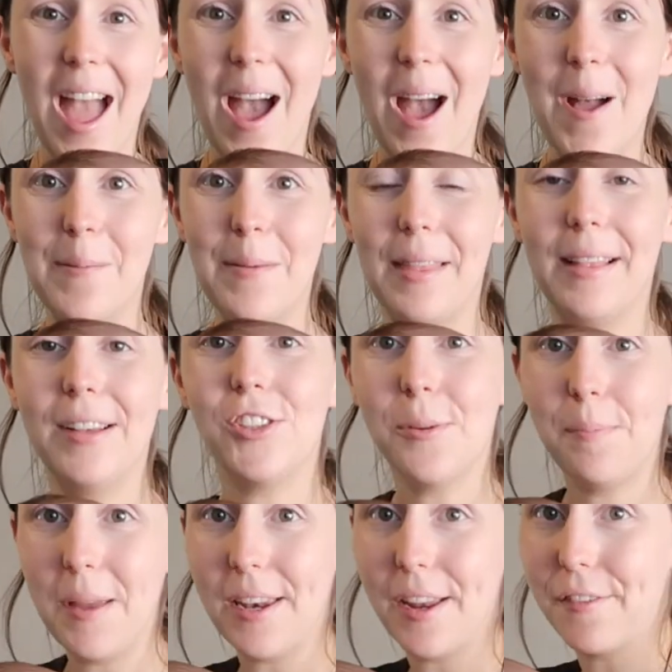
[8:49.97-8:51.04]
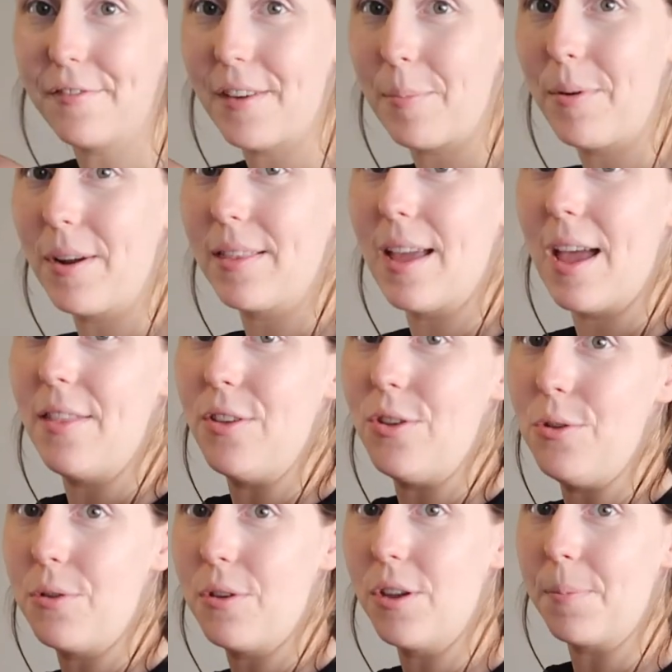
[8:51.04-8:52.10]
and there should be enough fabric there that
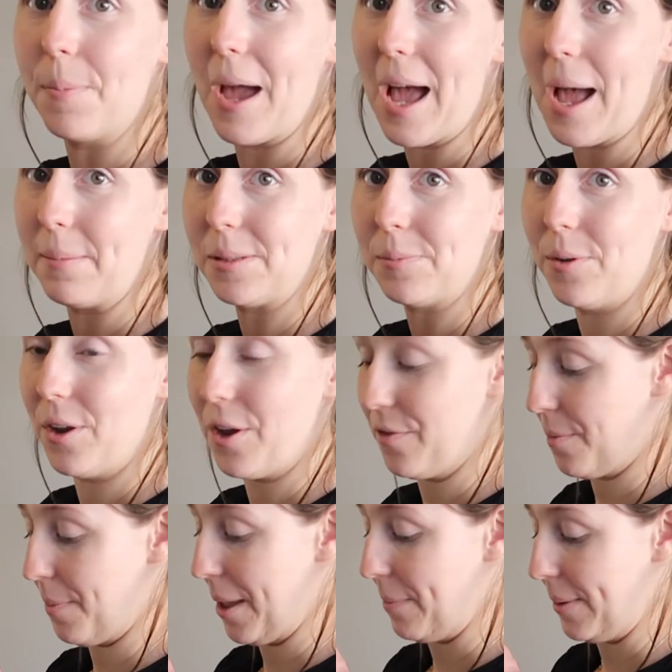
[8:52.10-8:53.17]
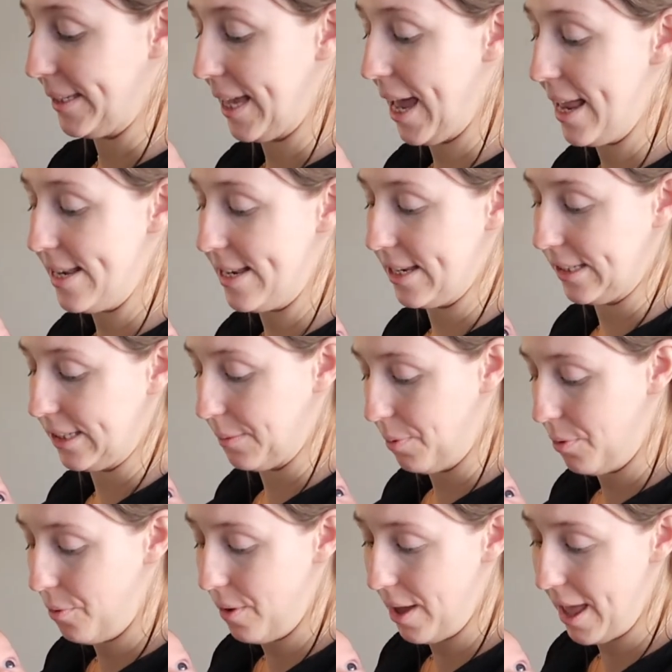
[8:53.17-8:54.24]
you could perhaps put it over baby's head to
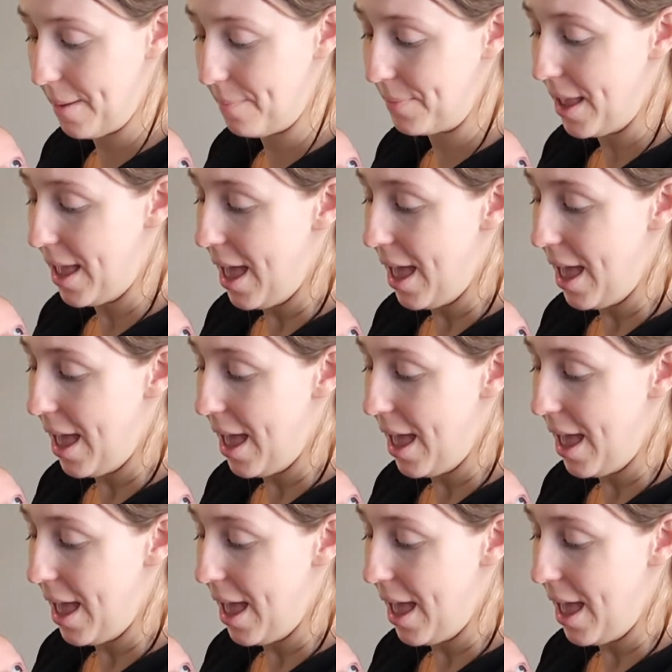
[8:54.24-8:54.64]
support him,